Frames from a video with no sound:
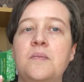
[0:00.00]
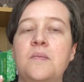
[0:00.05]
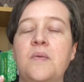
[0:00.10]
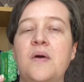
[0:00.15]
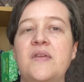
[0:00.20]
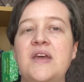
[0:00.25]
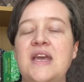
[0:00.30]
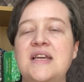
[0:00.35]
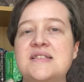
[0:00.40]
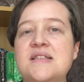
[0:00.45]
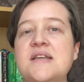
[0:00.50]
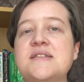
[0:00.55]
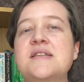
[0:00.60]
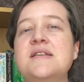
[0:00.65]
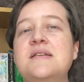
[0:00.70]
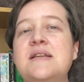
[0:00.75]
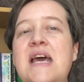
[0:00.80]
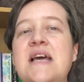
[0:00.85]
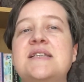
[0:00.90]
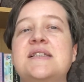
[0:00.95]
it
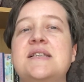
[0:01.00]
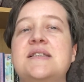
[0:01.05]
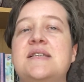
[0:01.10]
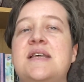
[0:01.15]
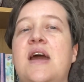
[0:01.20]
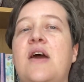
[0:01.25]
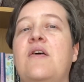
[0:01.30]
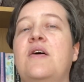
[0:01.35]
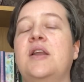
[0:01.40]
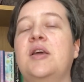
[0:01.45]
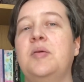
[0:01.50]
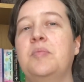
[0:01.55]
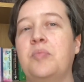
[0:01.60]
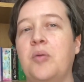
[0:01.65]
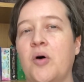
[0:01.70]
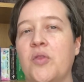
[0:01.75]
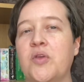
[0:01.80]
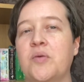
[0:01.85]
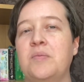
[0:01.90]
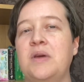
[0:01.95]
doesn't necessarily
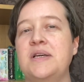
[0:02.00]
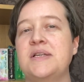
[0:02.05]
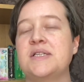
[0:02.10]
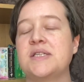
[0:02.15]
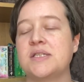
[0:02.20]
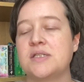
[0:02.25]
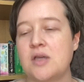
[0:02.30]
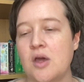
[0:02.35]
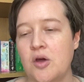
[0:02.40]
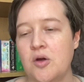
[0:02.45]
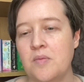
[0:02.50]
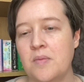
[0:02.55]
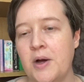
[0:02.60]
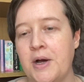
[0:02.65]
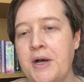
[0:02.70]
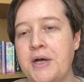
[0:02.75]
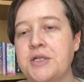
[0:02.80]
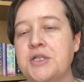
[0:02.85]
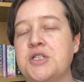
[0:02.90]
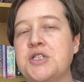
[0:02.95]
bother me so
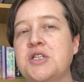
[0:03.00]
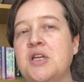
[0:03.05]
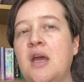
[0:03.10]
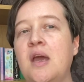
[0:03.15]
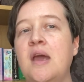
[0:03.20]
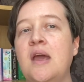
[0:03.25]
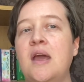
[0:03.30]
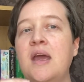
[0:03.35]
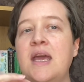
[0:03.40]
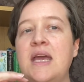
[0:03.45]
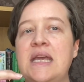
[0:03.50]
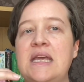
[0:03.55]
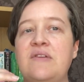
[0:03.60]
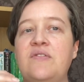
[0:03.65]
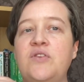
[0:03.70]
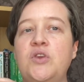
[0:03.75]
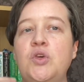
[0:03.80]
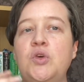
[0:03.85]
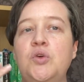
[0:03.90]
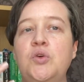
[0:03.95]
much
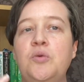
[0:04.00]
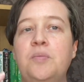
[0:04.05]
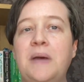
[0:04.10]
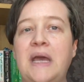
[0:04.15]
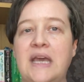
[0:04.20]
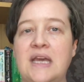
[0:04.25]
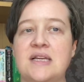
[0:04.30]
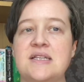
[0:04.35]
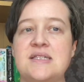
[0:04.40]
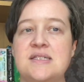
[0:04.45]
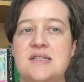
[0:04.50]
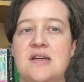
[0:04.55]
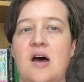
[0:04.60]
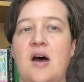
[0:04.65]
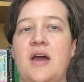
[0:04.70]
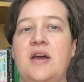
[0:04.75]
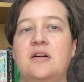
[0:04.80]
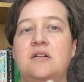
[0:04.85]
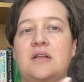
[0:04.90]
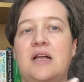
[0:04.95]
if you pick a
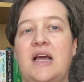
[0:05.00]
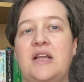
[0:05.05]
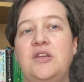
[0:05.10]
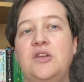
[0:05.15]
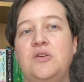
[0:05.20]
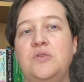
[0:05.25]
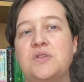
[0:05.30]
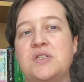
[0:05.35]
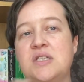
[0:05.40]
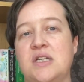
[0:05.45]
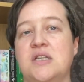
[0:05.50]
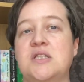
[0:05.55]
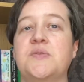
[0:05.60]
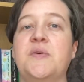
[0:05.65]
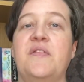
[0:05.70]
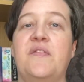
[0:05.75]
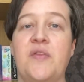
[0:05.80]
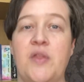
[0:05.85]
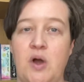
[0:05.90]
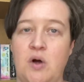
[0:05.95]
style and you stick to
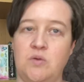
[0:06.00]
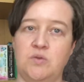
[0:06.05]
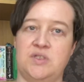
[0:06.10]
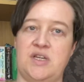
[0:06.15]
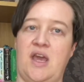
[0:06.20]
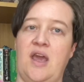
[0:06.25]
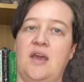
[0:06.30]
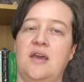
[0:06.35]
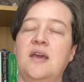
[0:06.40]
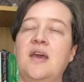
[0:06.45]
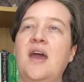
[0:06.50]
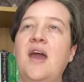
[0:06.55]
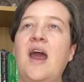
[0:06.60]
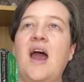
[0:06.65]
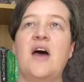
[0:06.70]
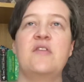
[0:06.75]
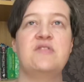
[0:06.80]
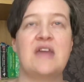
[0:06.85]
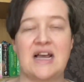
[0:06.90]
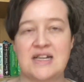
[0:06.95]
it for the whole deck.
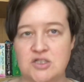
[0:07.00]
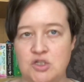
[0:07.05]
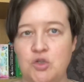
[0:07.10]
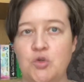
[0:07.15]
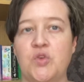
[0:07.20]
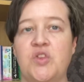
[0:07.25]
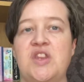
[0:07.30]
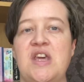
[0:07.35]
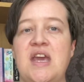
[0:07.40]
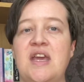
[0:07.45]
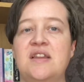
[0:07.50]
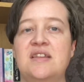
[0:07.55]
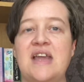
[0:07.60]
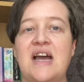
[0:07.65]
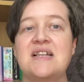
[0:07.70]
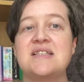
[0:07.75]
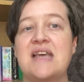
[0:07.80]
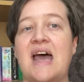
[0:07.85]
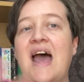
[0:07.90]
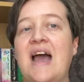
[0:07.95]
And that's your thing.
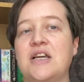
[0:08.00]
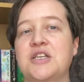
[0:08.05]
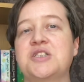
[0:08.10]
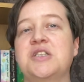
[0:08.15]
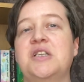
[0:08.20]
That's actually